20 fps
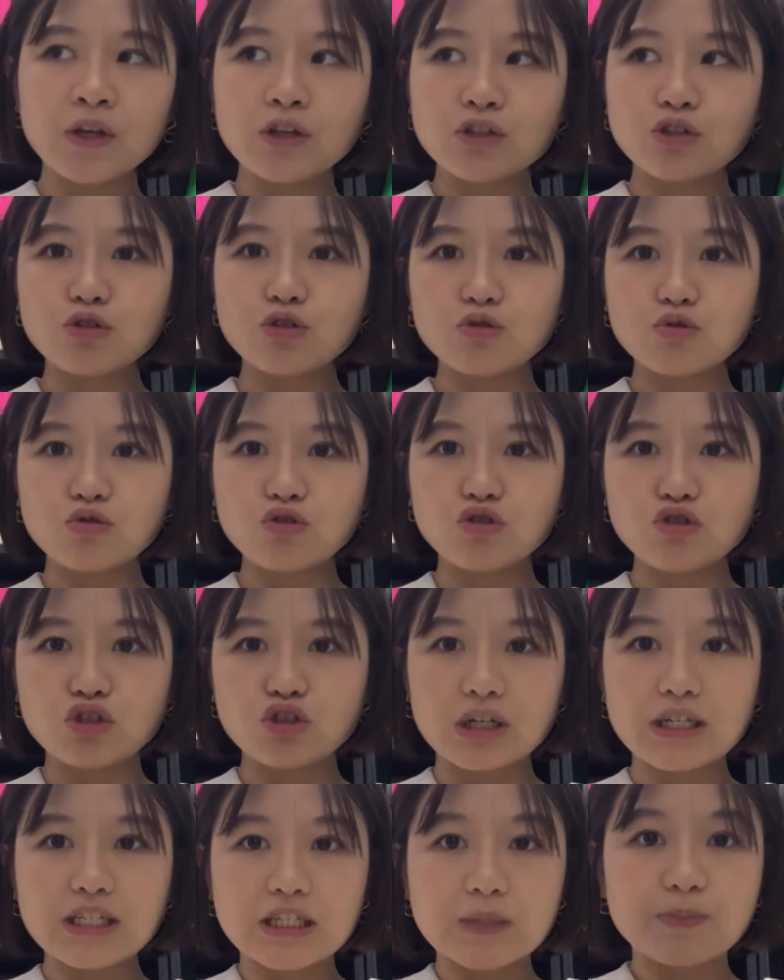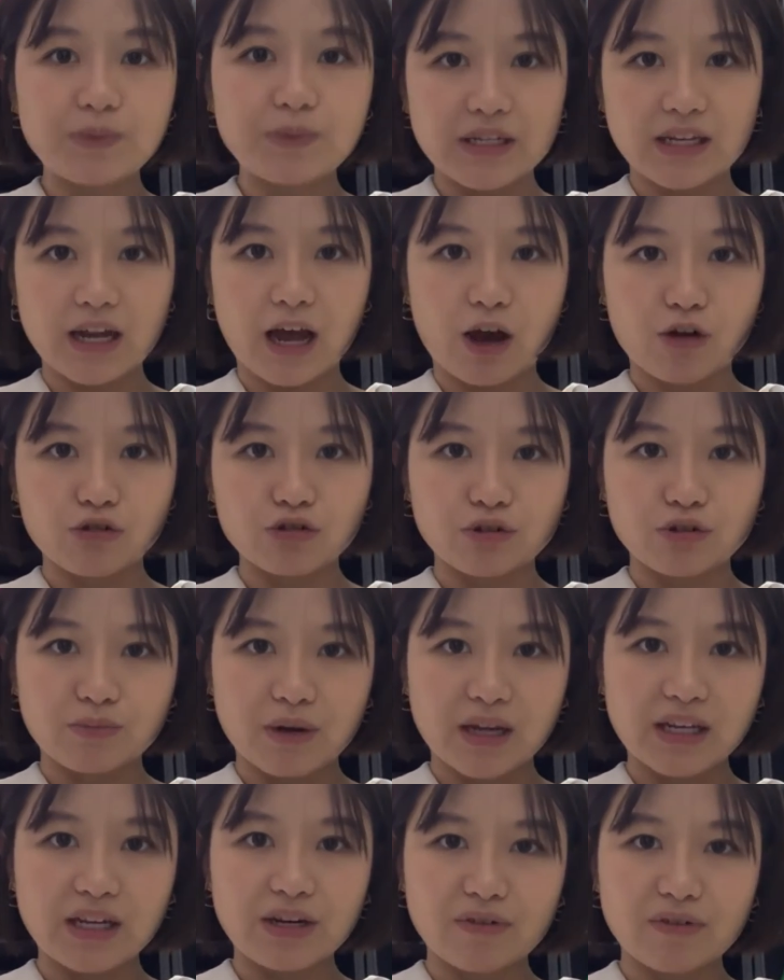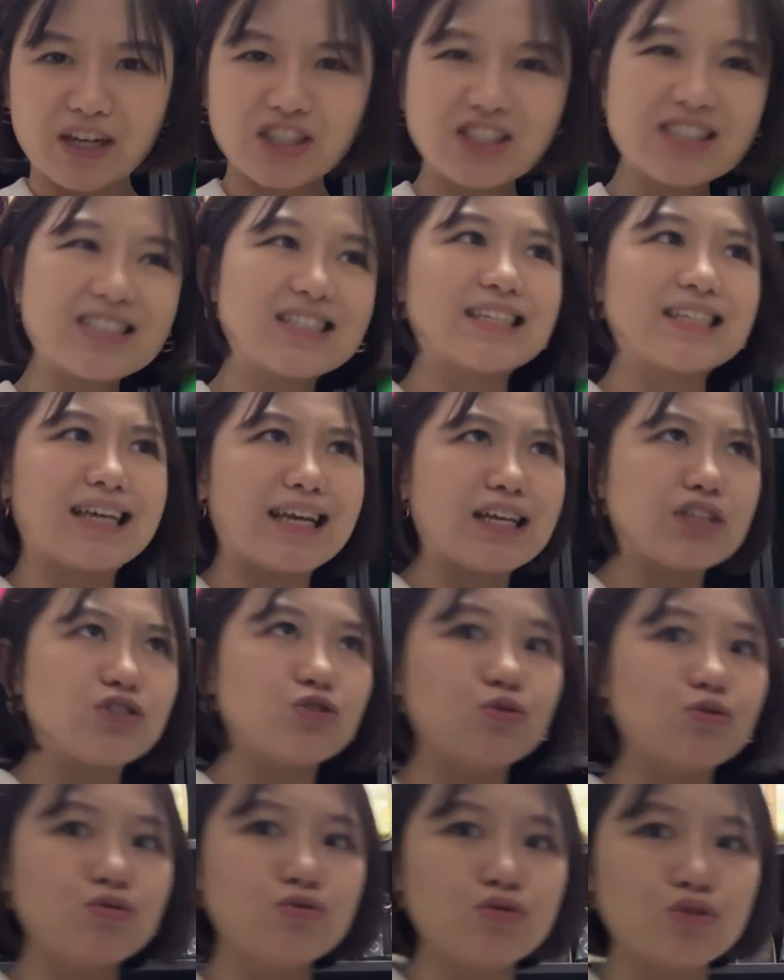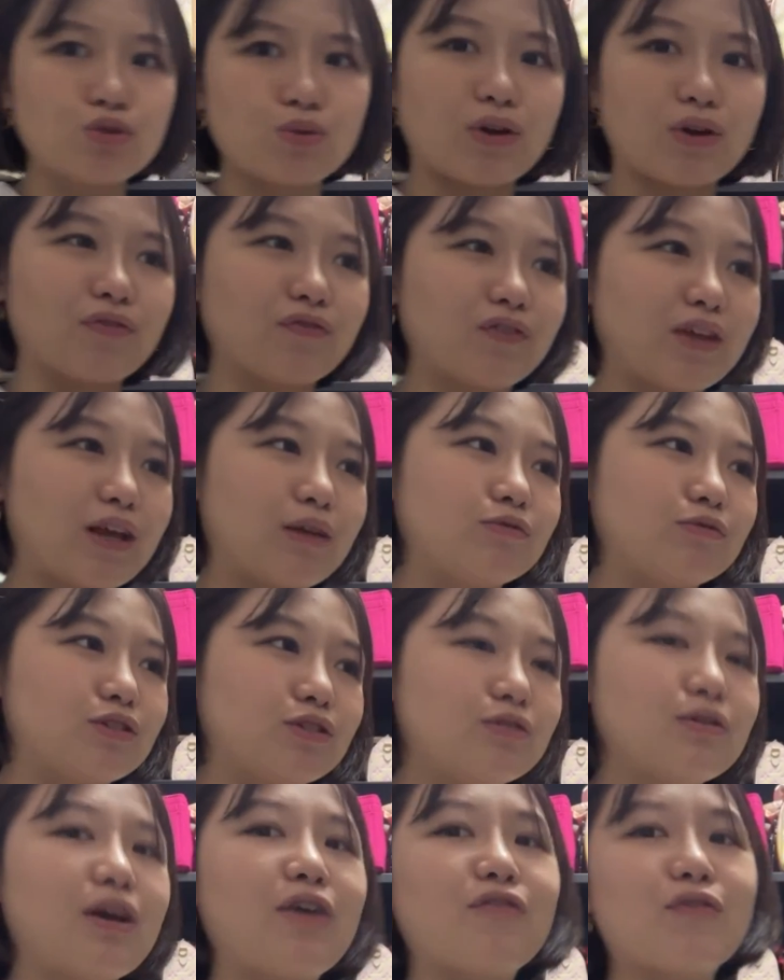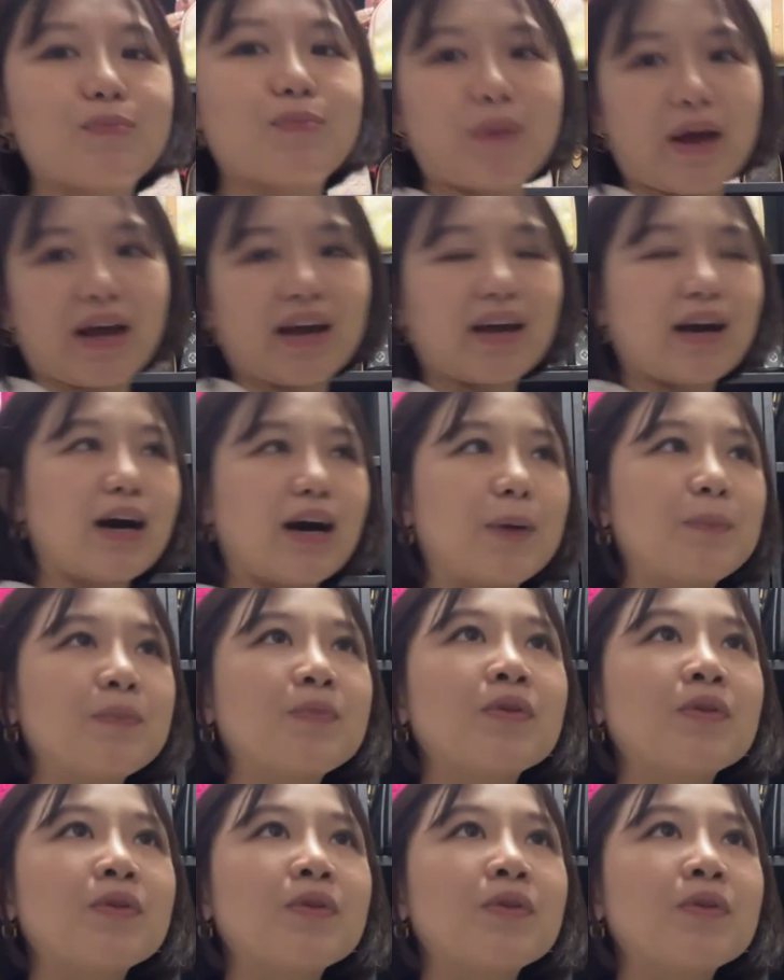So you usually split out your money, right? Just in case you lose one of them, you still have a backup.